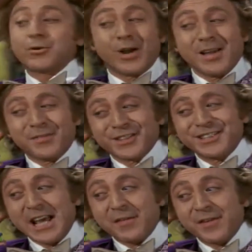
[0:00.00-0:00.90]
I'm a trifle
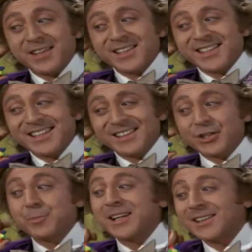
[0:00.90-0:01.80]
deaf in this ear.
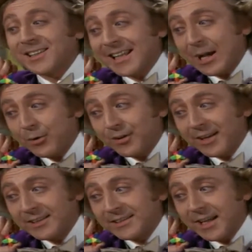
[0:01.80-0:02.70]
Speak a little louder
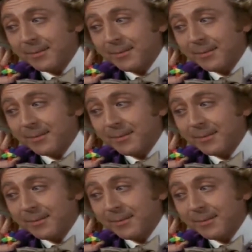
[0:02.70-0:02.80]
next